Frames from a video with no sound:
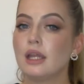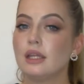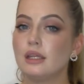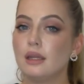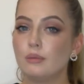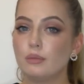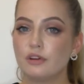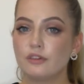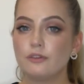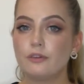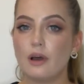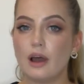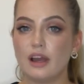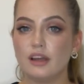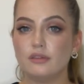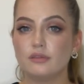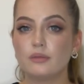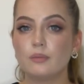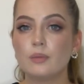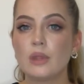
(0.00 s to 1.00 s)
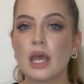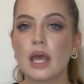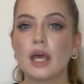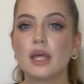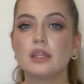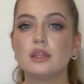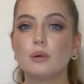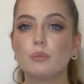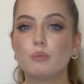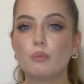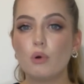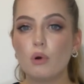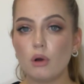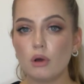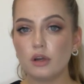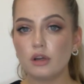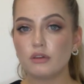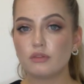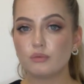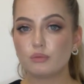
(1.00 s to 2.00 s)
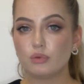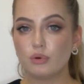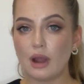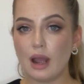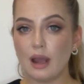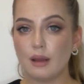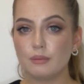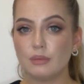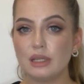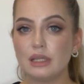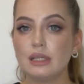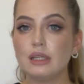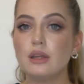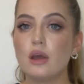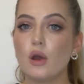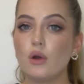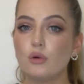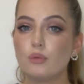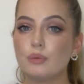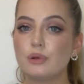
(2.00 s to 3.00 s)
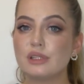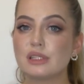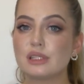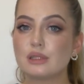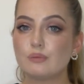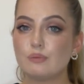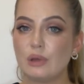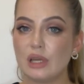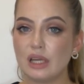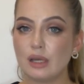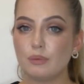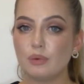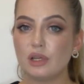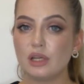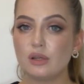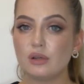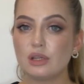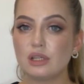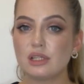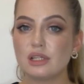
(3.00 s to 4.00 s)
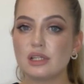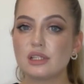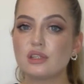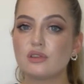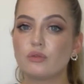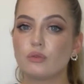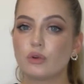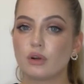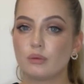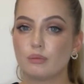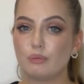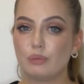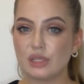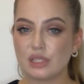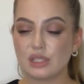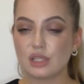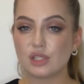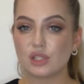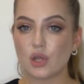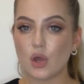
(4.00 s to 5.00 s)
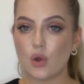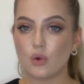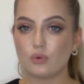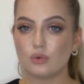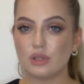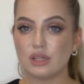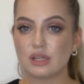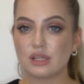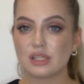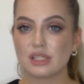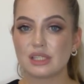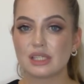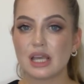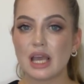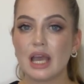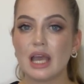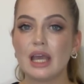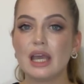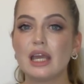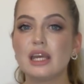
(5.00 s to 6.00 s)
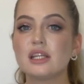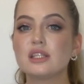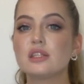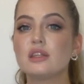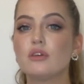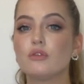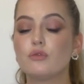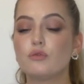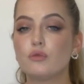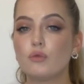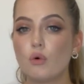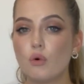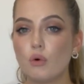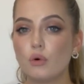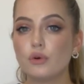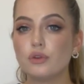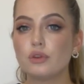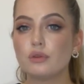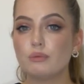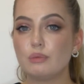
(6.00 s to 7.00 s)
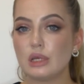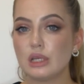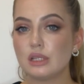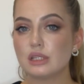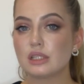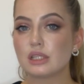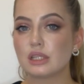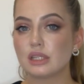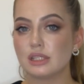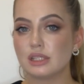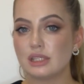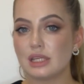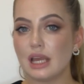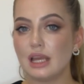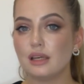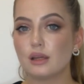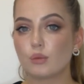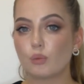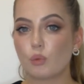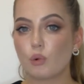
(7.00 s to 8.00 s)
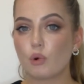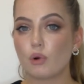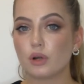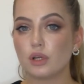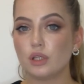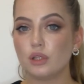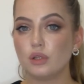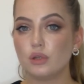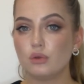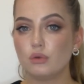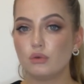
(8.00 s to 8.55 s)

Number 5. The port of Bremen opens big opportunities for business owners. It is the 4th biggest container port in